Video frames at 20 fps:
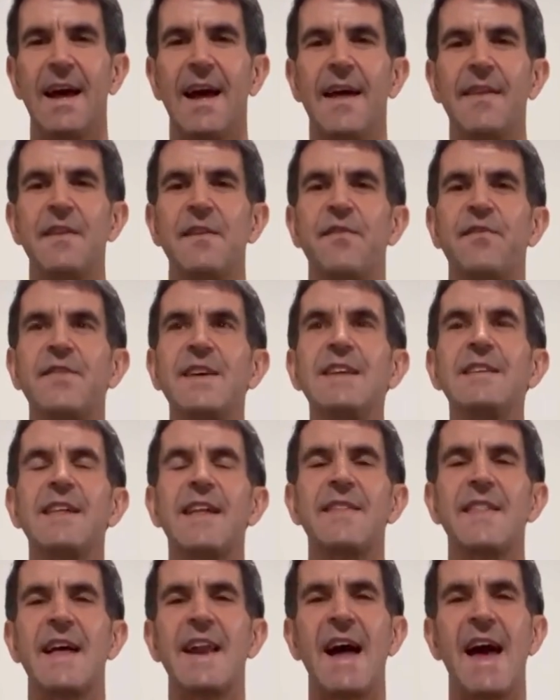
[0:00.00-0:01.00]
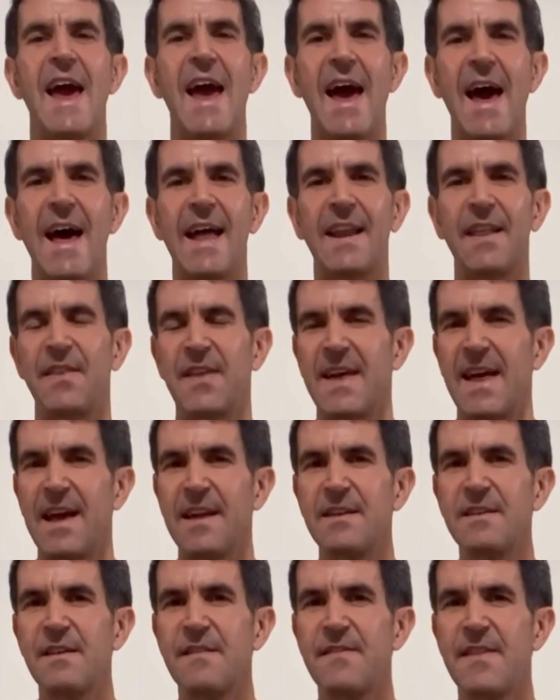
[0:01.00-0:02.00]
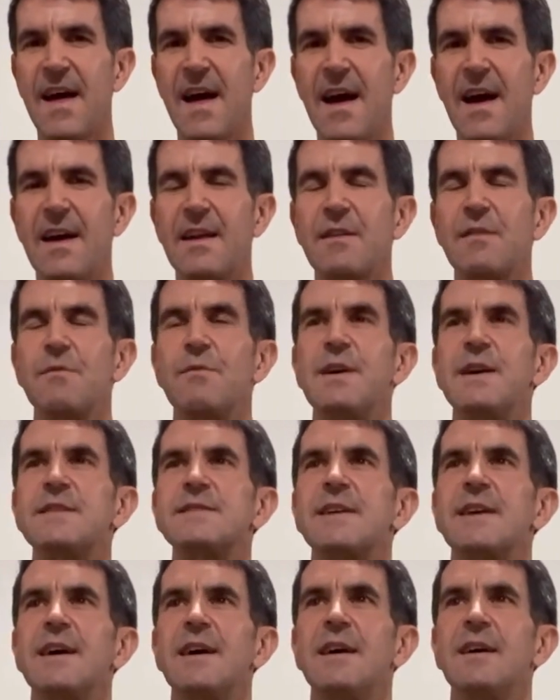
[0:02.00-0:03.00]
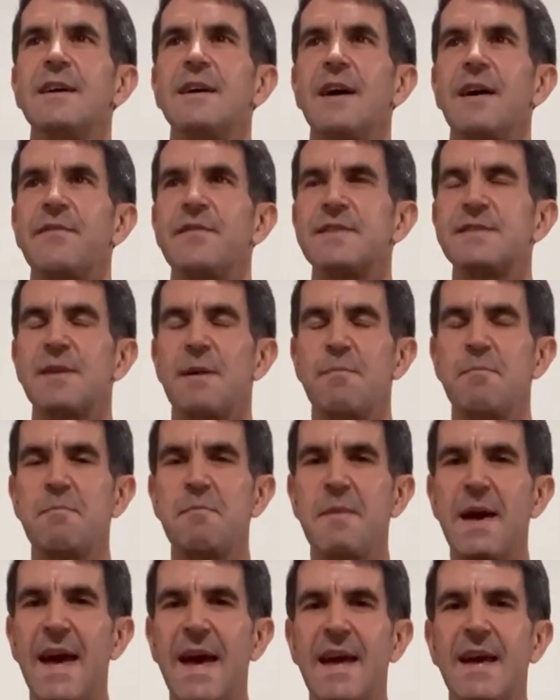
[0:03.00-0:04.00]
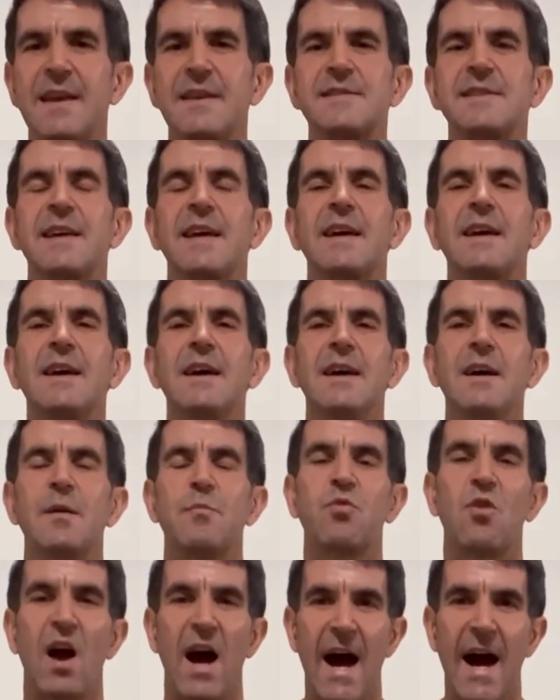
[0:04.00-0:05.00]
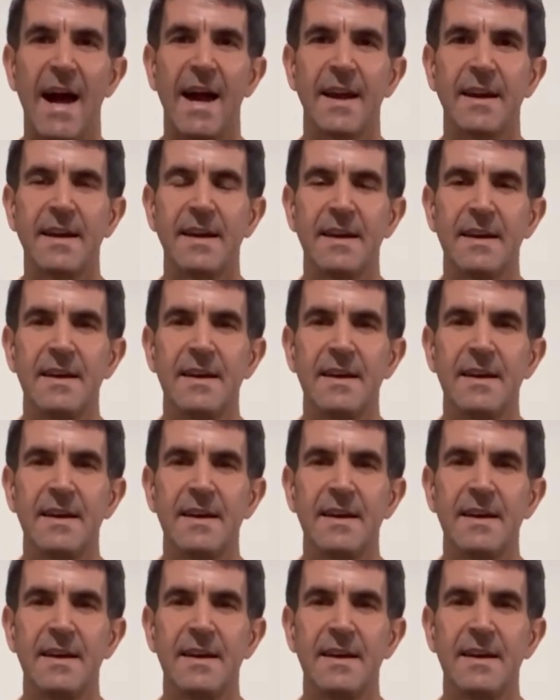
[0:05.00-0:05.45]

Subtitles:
And the feeling that I had at the end of that was of this amazing pride